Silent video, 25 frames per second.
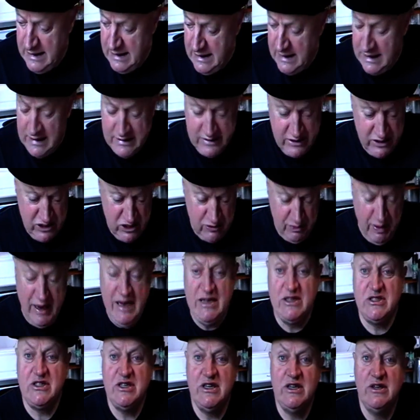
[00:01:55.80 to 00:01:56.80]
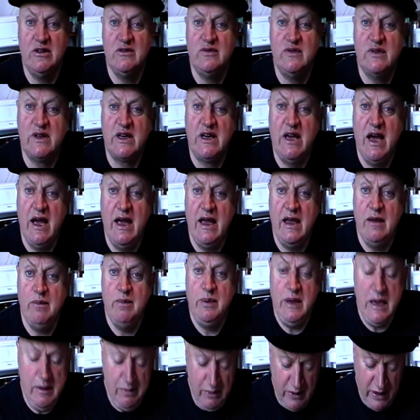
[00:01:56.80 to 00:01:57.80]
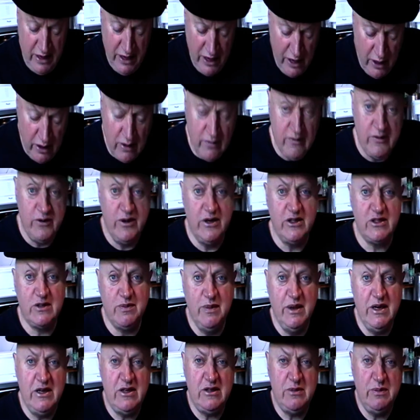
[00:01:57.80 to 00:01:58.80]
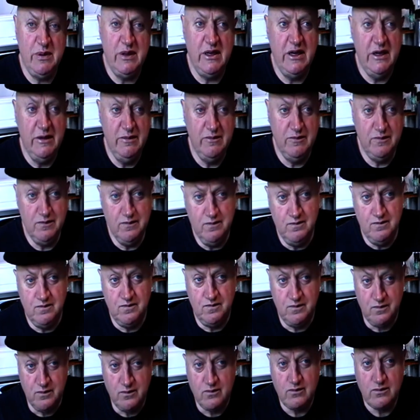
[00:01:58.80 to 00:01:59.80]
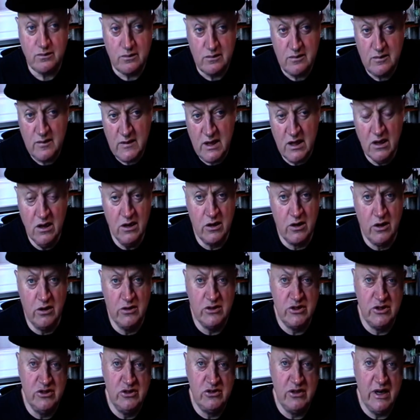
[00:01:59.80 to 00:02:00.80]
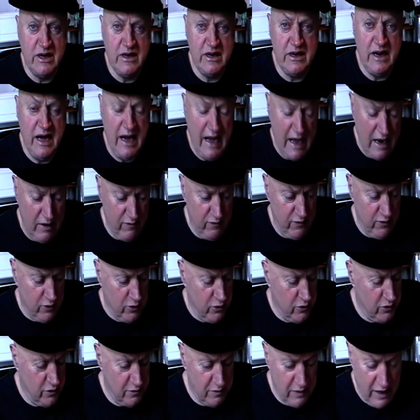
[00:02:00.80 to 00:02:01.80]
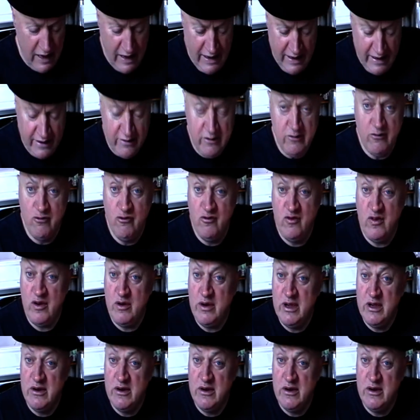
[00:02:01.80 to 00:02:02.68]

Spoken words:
dispensing of the cayenne pepper. However, it's meant to be a concentrated heart food and very